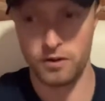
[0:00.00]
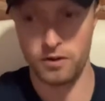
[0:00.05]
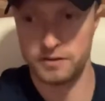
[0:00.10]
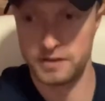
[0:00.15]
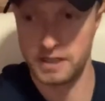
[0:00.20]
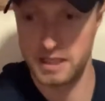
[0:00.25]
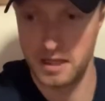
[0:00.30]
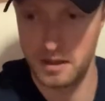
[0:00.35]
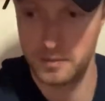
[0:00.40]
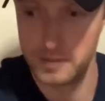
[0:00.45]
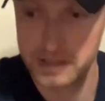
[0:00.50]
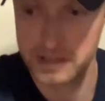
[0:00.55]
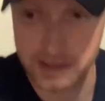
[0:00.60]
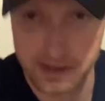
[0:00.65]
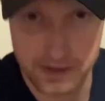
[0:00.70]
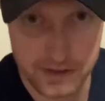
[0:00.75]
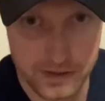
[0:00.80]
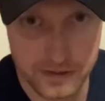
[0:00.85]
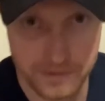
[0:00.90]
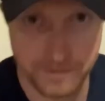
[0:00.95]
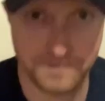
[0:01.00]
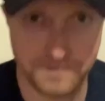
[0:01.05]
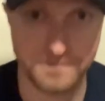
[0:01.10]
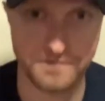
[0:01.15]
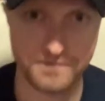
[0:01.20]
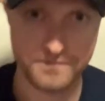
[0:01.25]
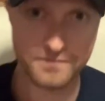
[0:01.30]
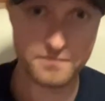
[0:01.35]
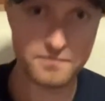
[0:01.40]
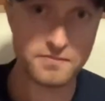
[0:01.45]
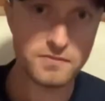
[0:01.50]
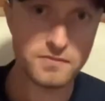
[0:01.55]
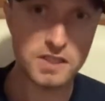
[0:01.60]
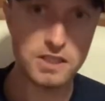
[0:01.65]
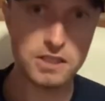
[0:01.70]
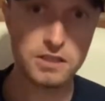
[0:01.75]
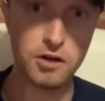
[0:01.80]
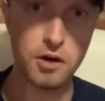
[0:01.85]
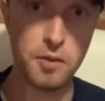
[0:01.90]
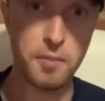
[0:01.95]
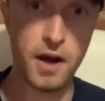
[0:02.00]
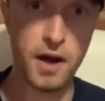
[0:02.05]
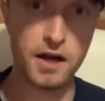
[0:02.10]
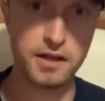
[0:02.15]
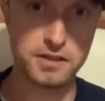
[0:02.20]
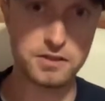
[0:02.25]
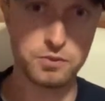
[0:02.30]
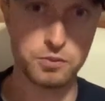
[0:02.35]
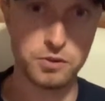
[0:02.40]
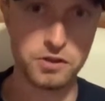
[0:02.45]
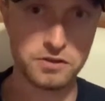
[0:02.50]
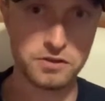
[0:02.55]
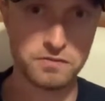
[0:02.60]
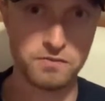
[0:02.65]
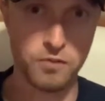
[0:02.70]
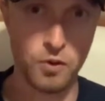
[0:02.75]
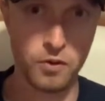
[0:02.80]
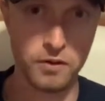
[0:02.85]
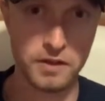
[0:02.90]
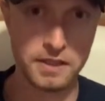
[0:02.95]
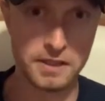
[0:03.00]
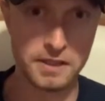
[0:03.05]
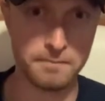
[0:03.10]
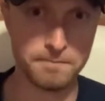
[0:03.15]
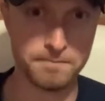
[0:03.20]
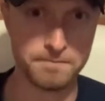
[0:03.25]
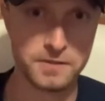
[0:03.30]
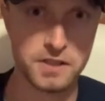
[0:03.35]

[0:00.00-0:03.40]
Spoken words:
and they come in these, you know, a box with four in them.